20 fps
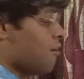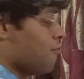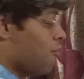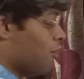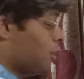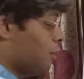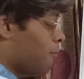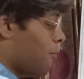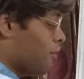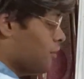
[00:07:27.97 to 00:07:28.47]

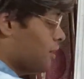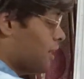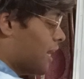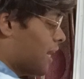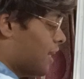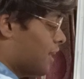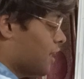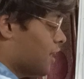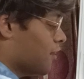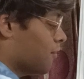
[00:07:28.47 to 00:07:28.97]
What about
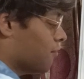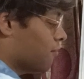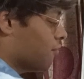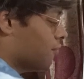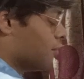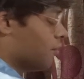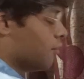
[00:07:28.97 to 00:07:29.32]
negative?